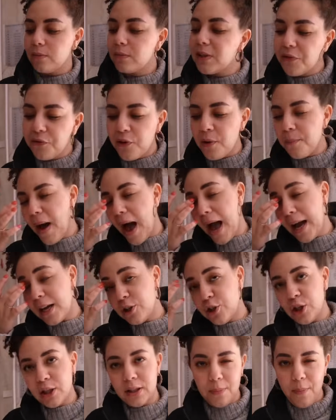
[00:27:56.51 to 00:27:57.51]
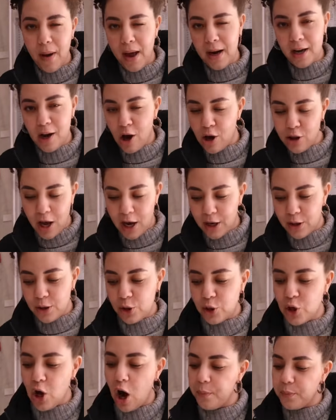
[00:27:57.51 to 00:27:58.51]
different packaging depending on like the
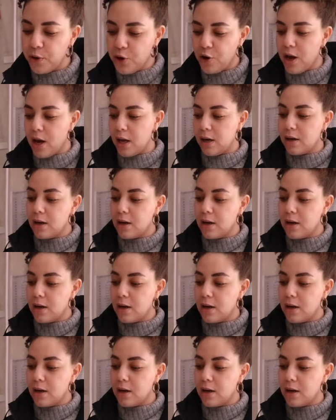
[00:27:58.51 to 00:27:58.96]
shop you're in.